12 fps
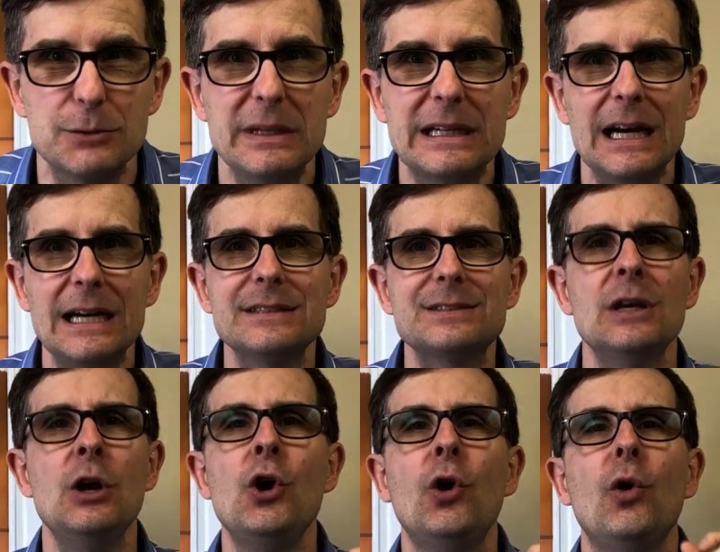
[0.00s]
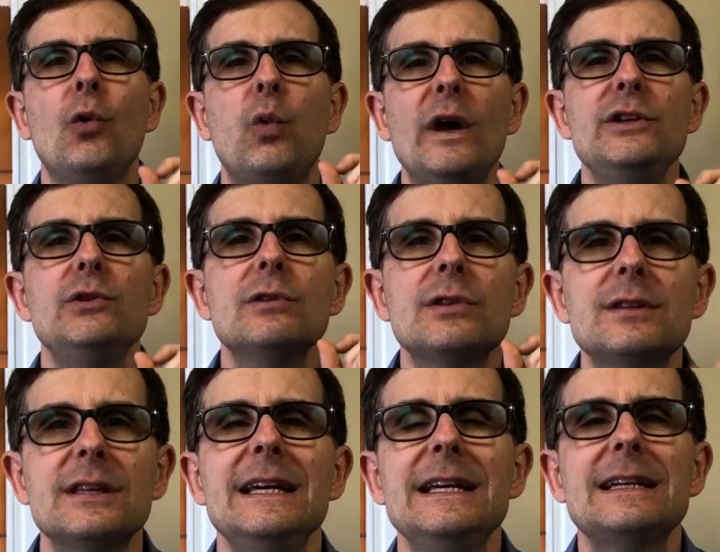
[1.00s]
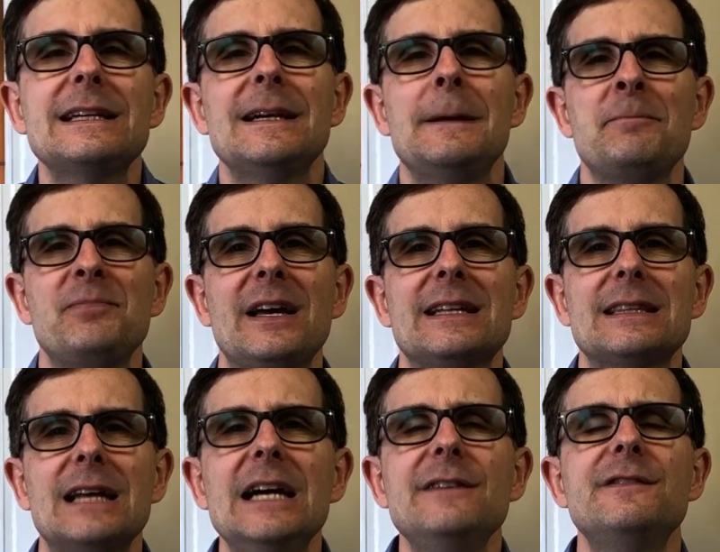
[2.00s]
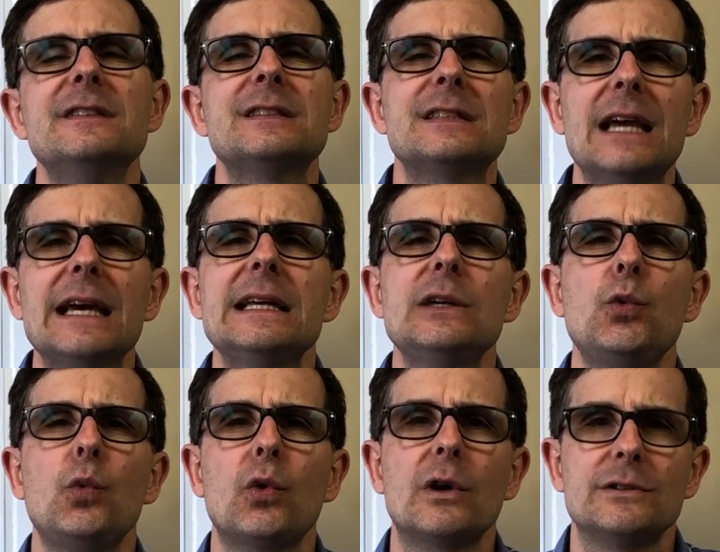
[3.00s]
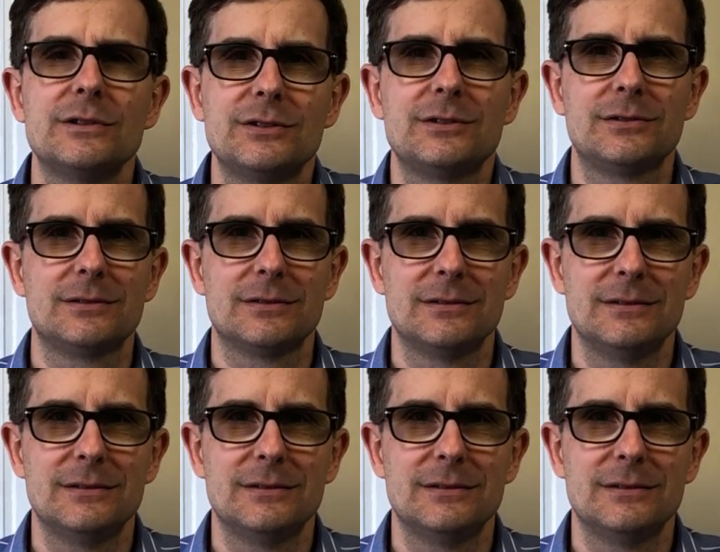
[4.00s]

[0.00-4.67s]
Because when you think that life is getting worse,